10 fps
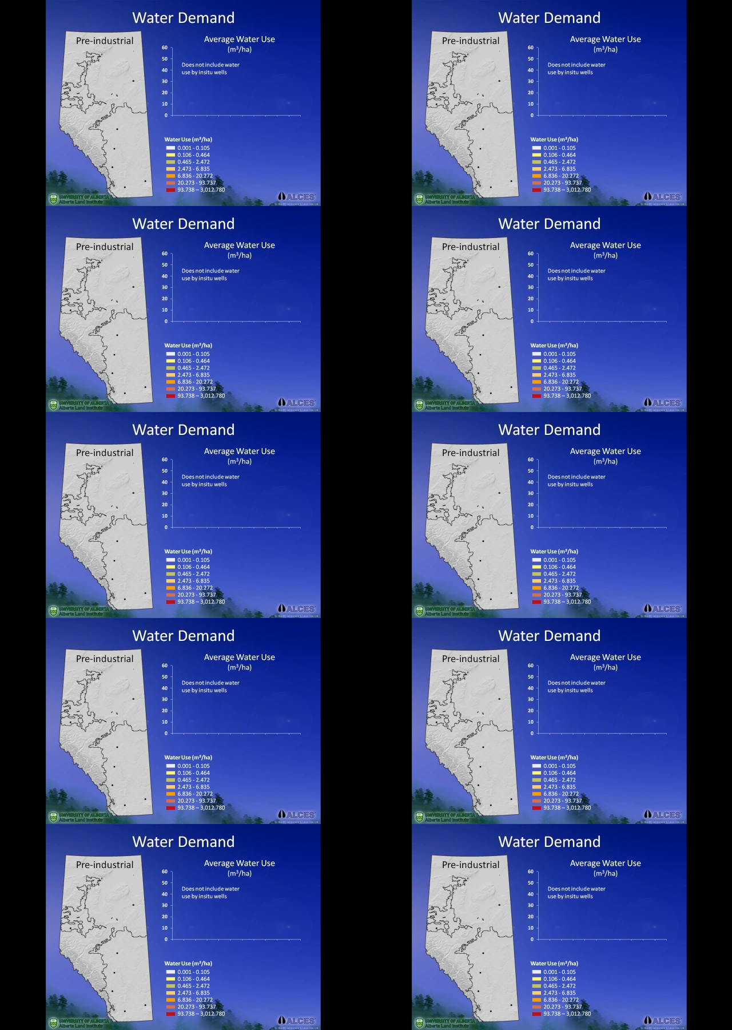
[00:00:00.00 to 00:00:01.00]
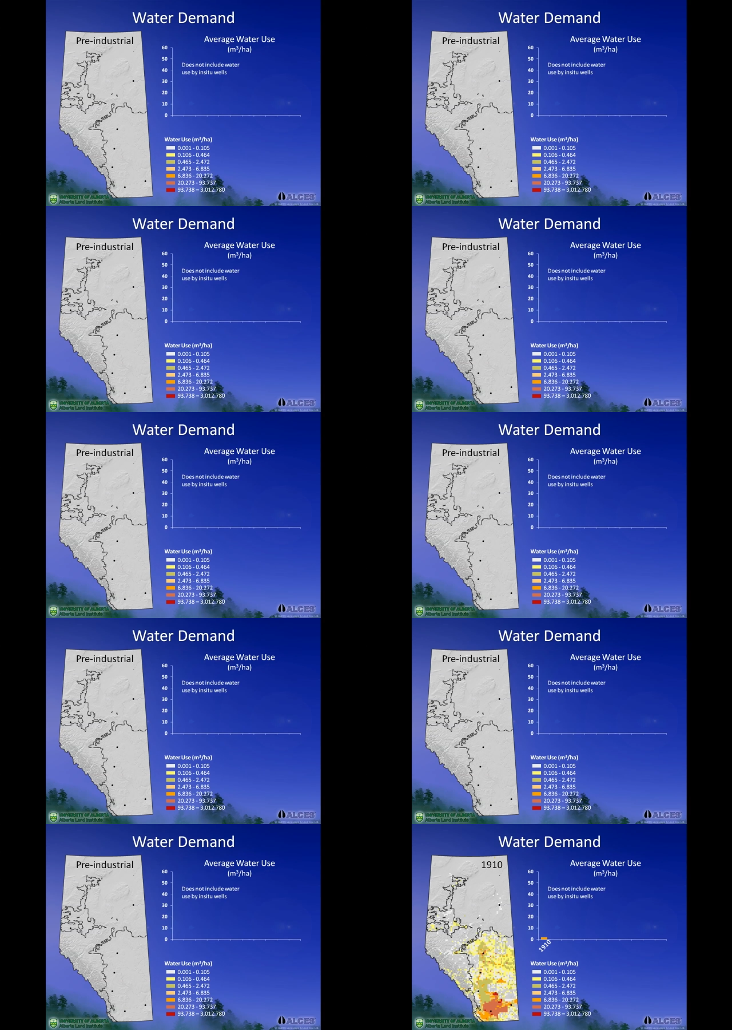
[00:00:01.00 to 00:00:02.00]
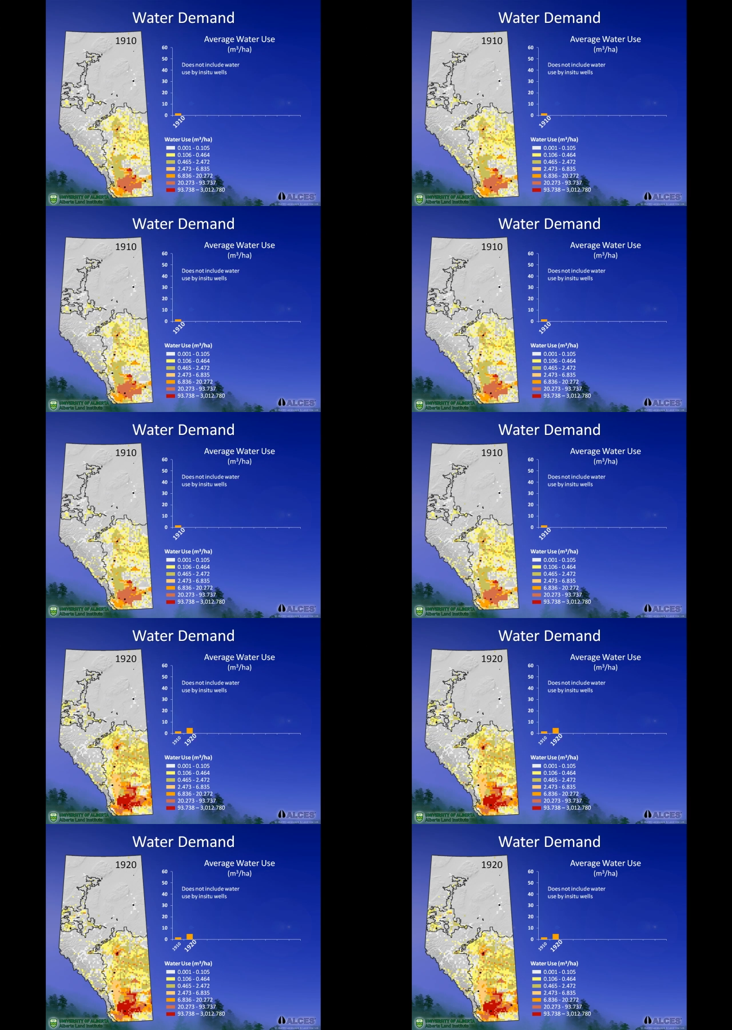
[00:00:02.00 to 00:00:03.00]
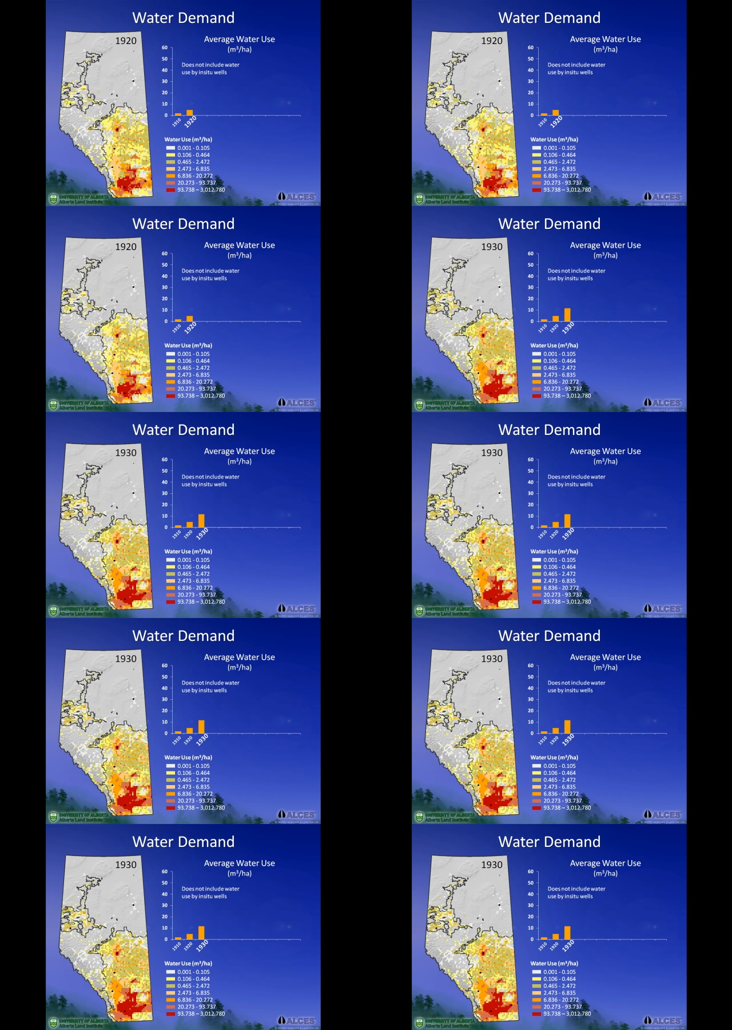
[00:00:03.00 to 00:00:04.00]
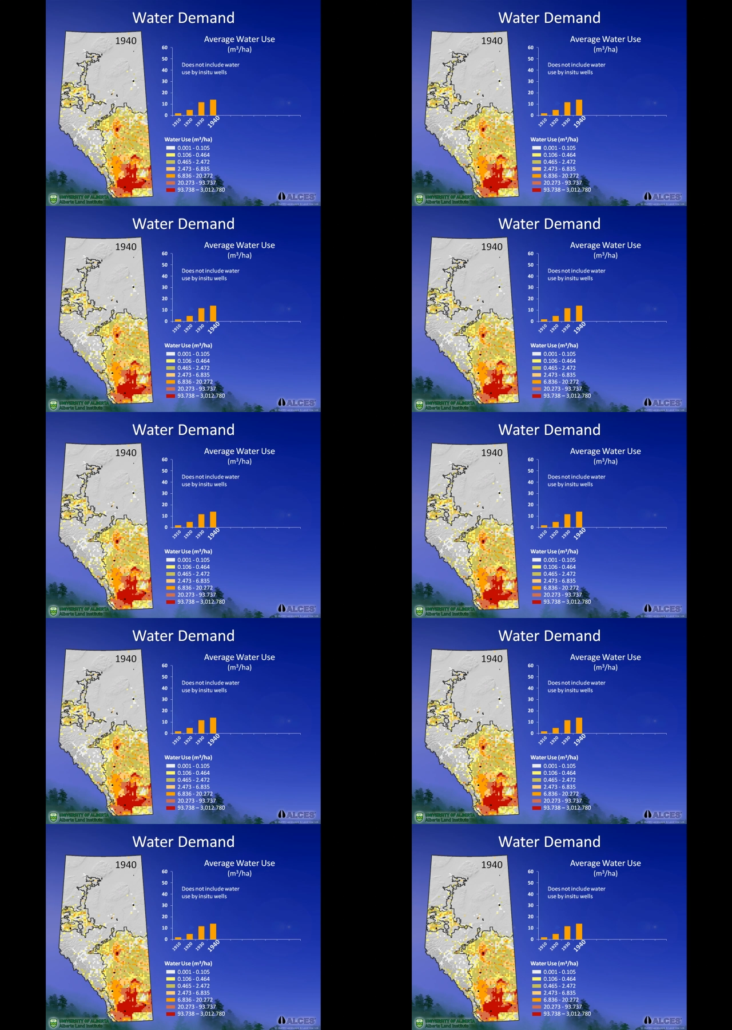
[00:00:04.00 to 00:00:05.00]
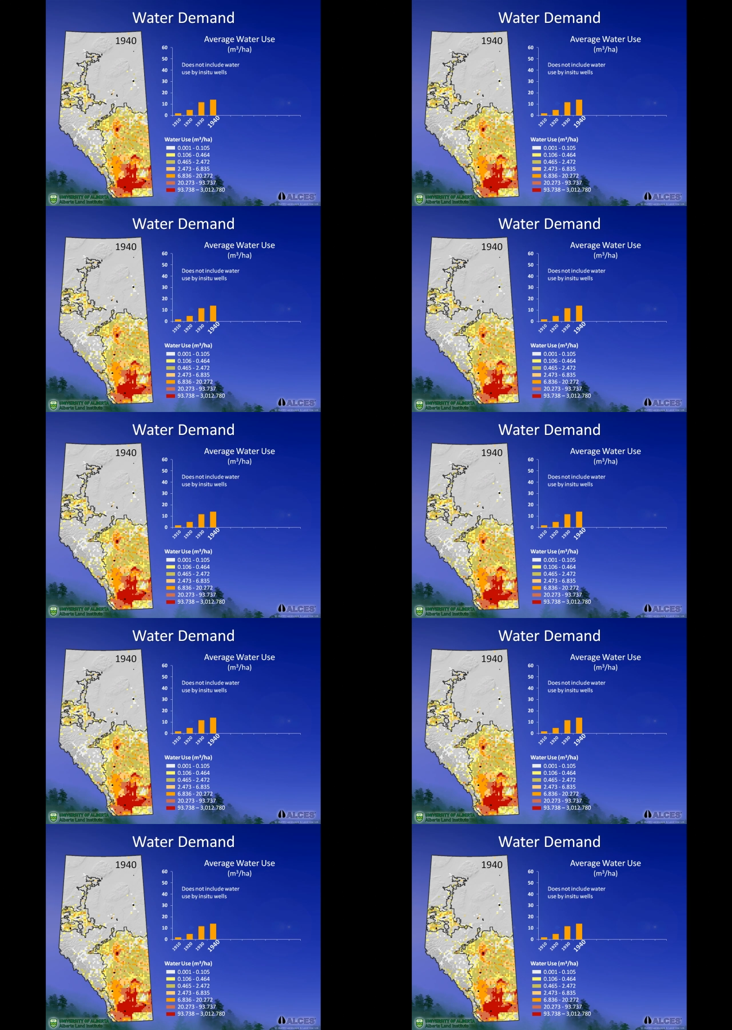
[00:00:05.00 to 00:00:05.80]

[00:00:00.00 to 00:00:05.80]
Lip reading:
No face is visible, so there are no lips to read.